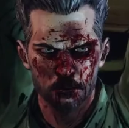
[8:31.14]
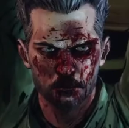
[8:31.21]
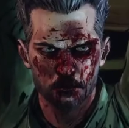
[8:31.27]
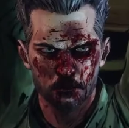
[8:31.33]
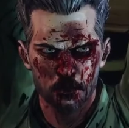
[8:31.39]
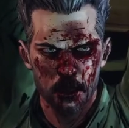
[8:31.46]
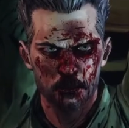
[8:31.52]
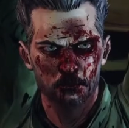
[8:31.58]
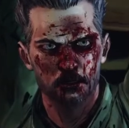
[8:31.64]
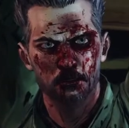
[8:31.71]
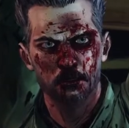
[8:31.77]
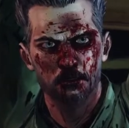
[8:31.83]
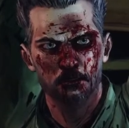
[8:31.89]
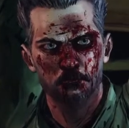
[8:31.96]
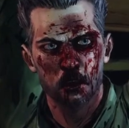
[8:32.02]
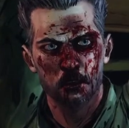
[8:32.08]
Didn't stop to
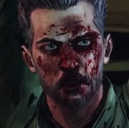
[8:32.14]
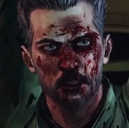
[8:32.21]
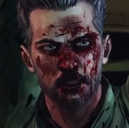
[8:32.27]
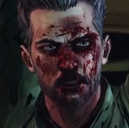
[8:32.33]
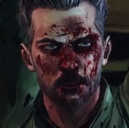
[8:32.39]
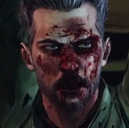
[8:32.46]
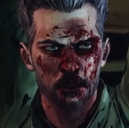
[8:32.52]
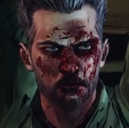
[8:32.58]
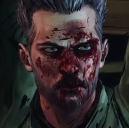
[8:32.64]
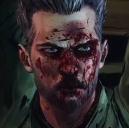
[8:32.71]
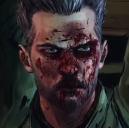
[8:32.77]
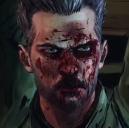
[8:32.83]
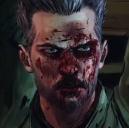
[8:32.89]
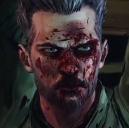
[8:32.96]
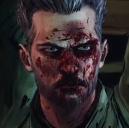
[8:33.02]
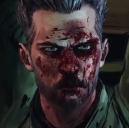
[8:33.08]
think about all the lives
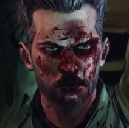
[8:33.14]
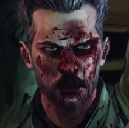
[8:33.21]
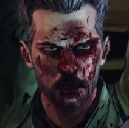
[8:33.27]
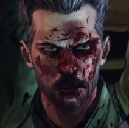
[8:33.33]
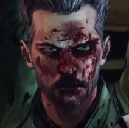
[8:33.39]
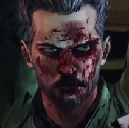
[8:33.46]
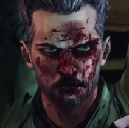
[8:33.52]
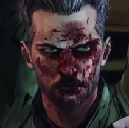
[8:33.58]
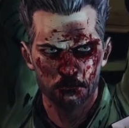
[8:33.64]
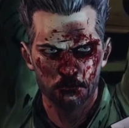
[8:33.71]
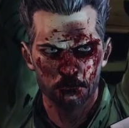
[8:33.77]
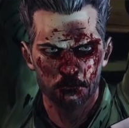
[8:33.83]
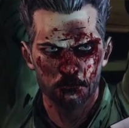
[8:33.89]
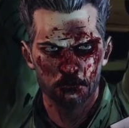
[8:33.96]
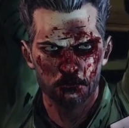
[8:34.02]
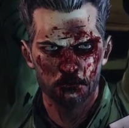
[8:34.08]
you were screwing up.
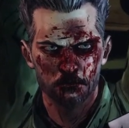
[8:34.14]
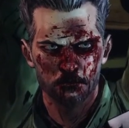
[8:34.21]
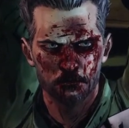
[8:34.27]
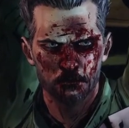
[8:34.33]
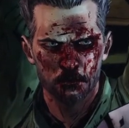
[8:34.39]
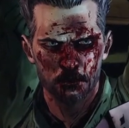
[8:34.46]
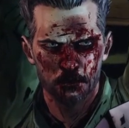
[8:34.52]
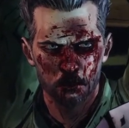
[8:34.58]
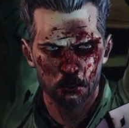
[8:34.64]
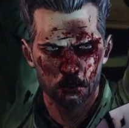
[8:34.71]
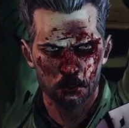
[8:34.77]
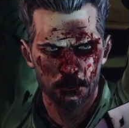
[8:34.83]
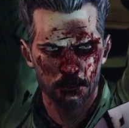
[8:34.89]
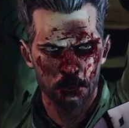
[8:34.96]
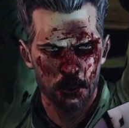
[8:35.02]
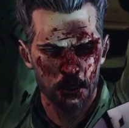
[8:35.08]
All the
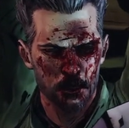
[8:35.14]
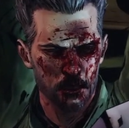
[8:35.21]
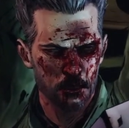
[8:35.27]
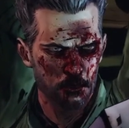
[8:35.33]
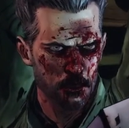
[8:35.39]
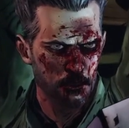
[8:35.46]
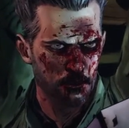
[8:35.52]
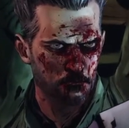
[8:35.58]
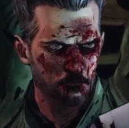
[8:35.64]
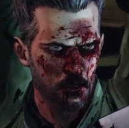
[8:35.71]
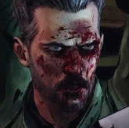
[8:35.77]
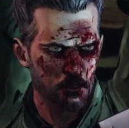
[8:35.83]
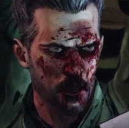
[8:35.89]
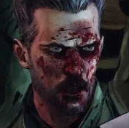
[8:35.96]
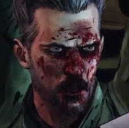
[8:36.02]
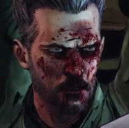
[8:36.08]
shit uh, they had to leave
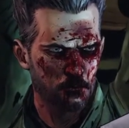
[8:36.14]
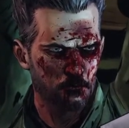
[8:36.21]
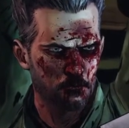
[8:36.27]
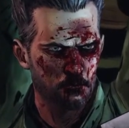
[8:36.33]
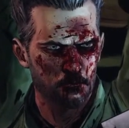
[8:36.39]
behind.